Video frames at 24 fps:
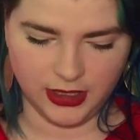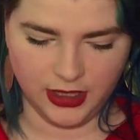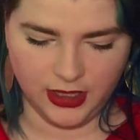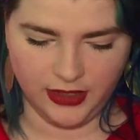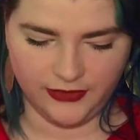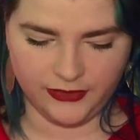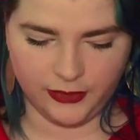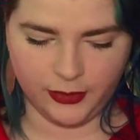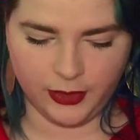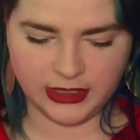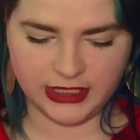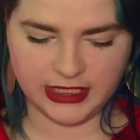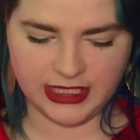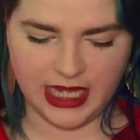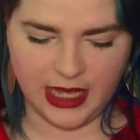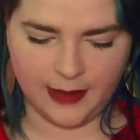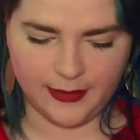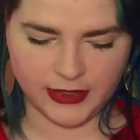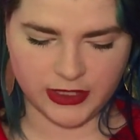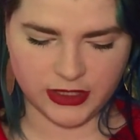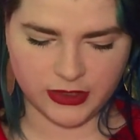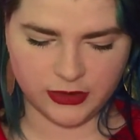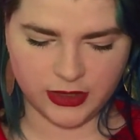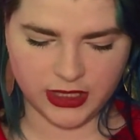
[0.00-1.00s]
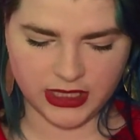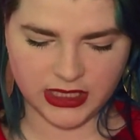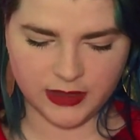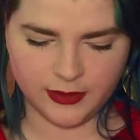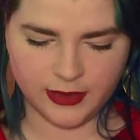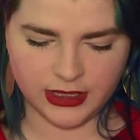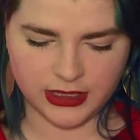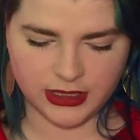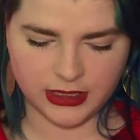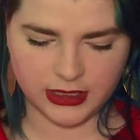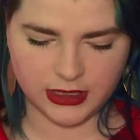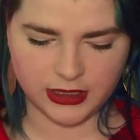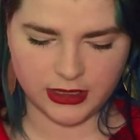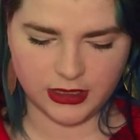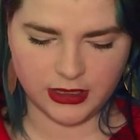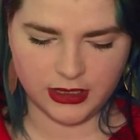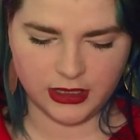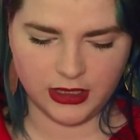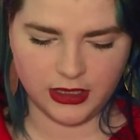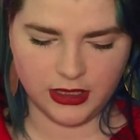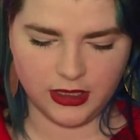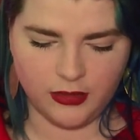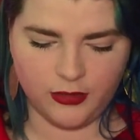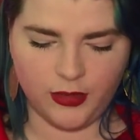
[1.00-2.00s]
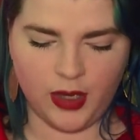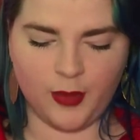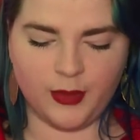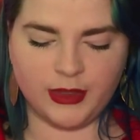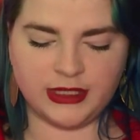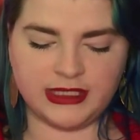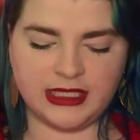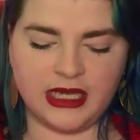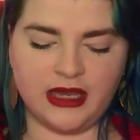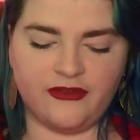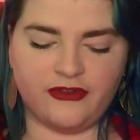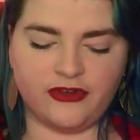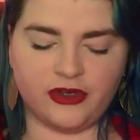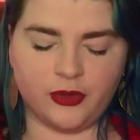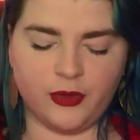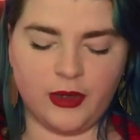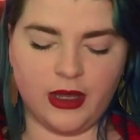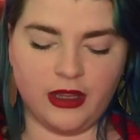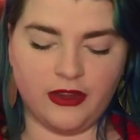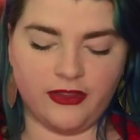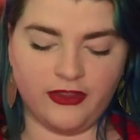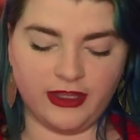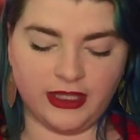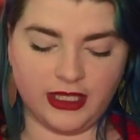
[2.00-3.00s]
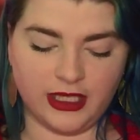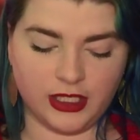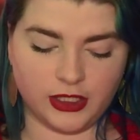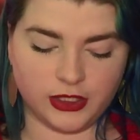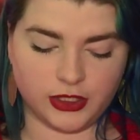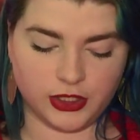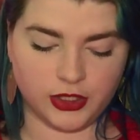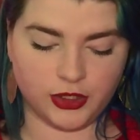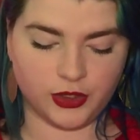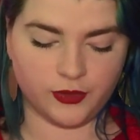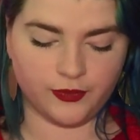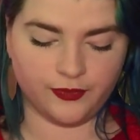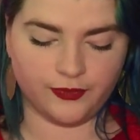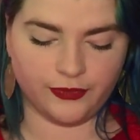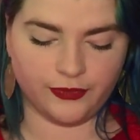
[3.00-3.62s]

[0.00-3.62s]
For what had happened to Elizabeth? Mamma sat for a while thinking too.